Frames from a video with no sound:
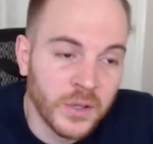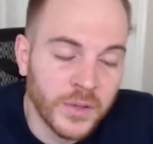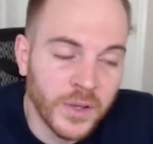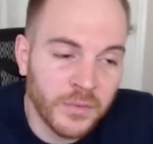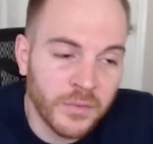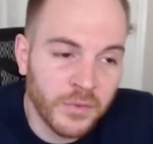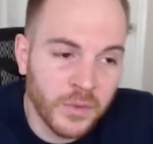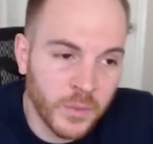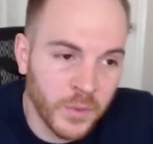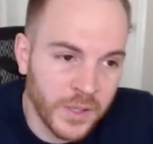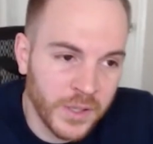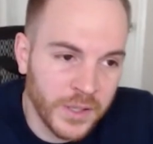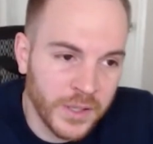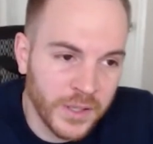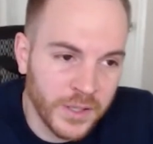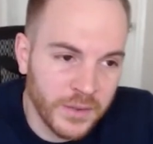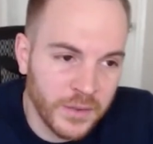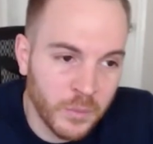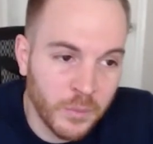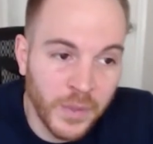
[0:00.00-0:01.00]
you definitely want to
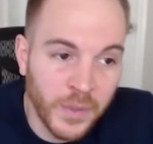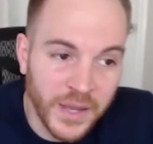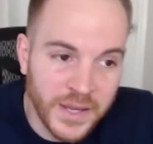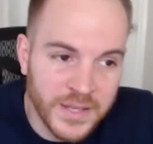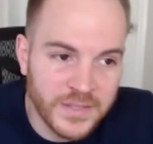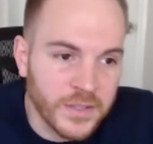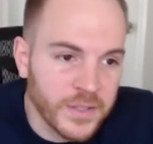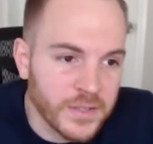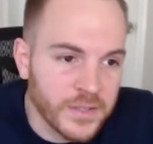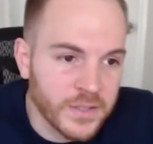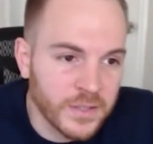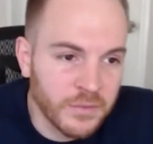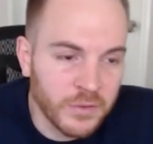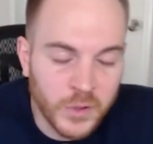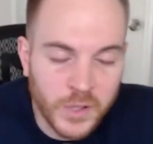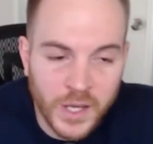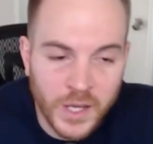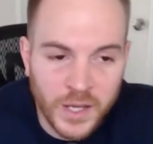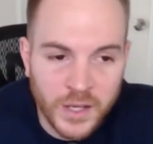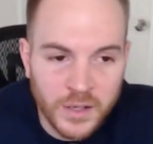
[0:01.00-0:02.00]
get the basis if
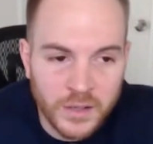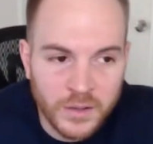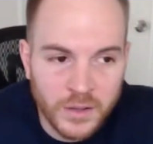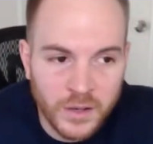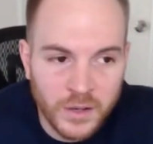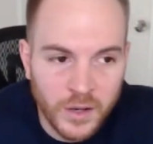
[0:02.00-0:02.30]
you can.